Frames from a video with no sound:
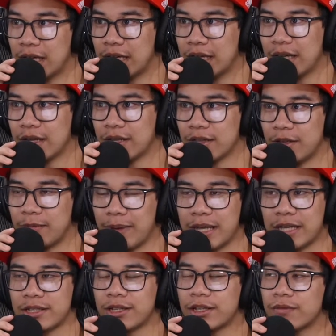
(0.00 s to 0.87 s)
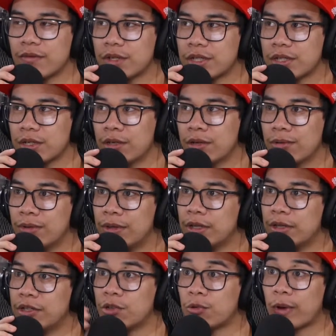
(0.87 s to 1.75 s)
Oh my gosh. The pacing of the show,
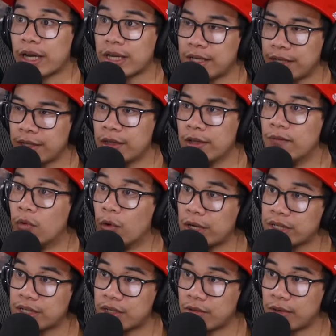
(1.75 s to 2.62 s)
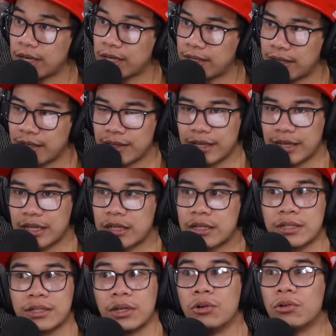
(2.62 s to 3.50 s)
the directing, the voice directing, like
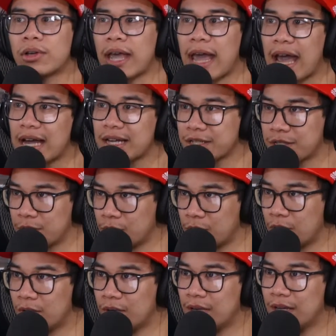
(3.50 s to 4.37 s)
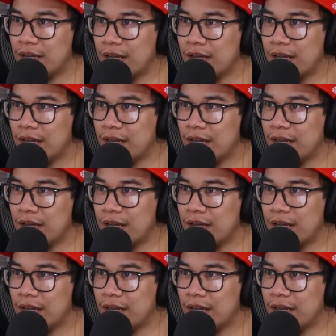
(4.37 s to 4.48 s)
it's so casual.